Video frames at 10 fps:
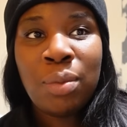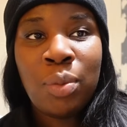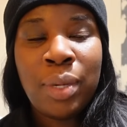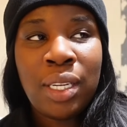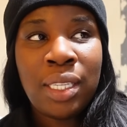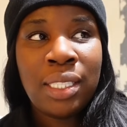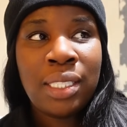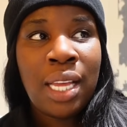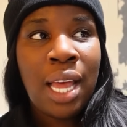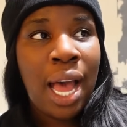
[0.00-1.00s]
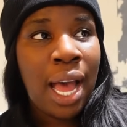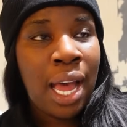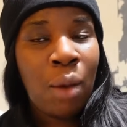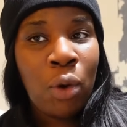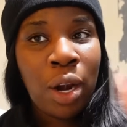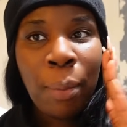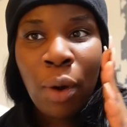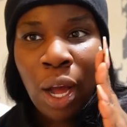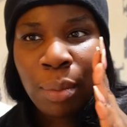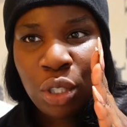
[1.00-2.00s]
because I want to
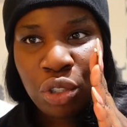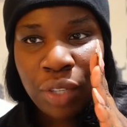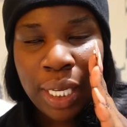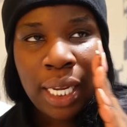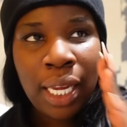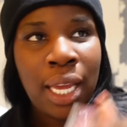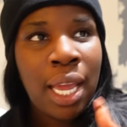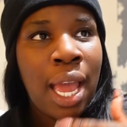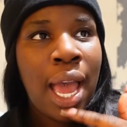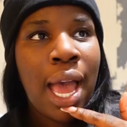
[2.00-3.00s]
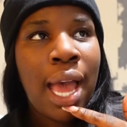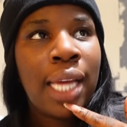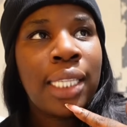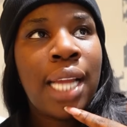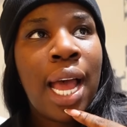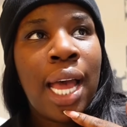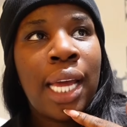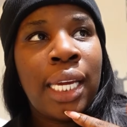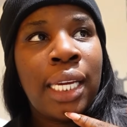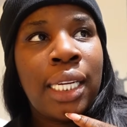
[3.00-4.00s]
put up the tree and
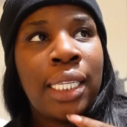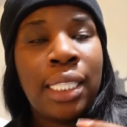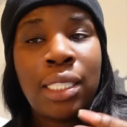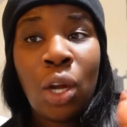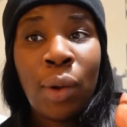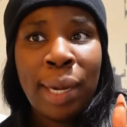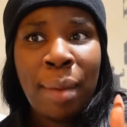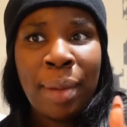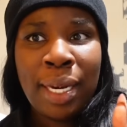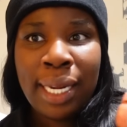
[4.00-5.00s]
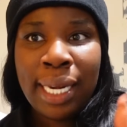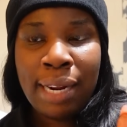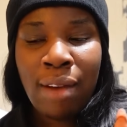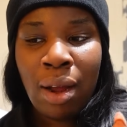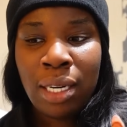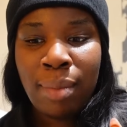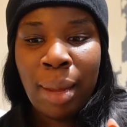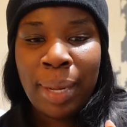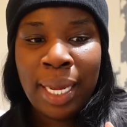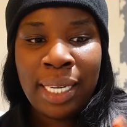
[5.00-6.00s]
I need to go under my bed and clear out under my
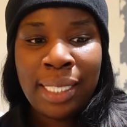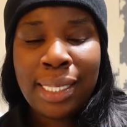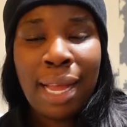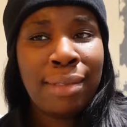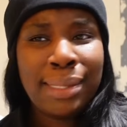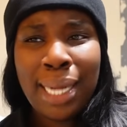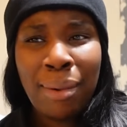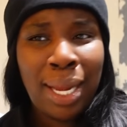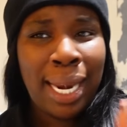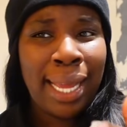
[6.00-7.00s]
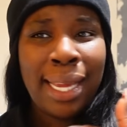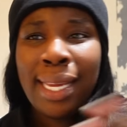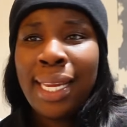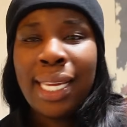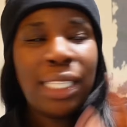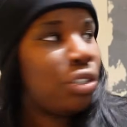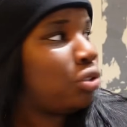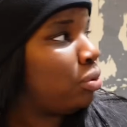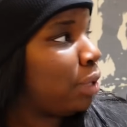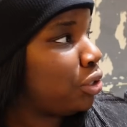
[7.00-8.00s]
bed. I need to have a shower. Like, it's
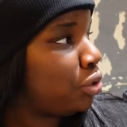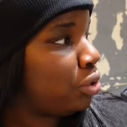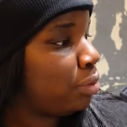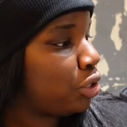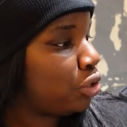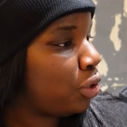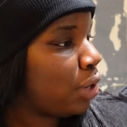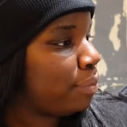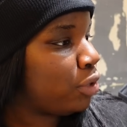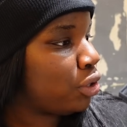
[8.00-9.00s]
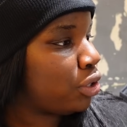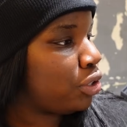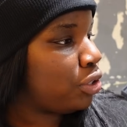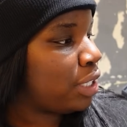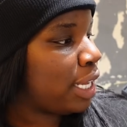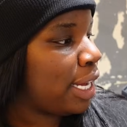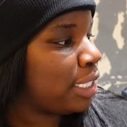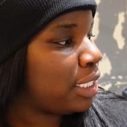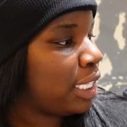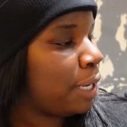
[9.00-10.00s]
just too much. So I'm not gonna do that.
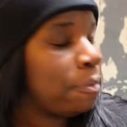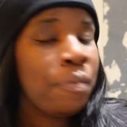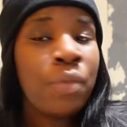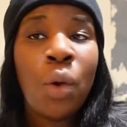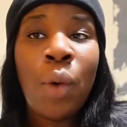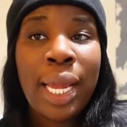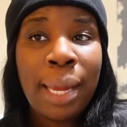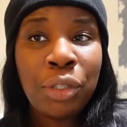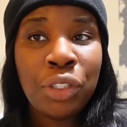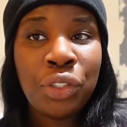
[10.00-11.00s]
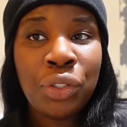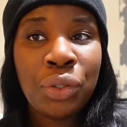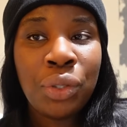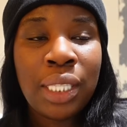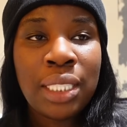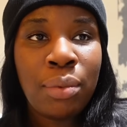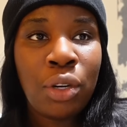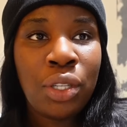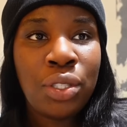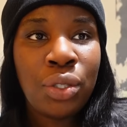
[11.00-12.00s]
Actually, what I am gonna do is I'm
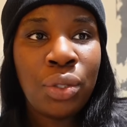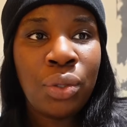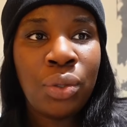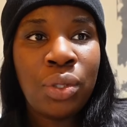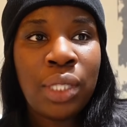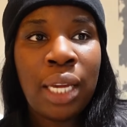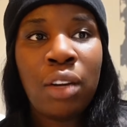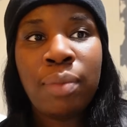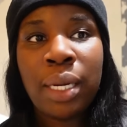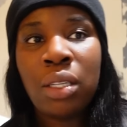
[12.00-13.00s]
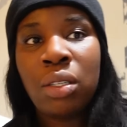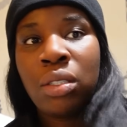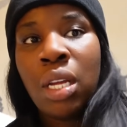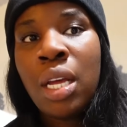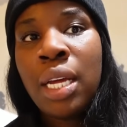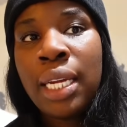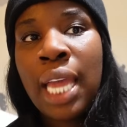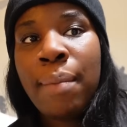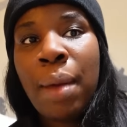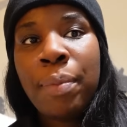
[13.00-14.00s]
going to take off my clothes,
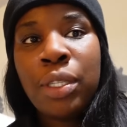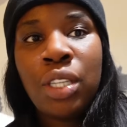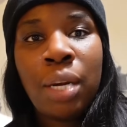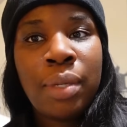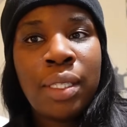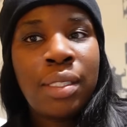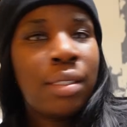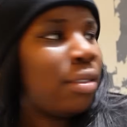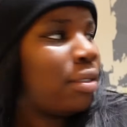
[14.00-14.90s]
get in my pajamas.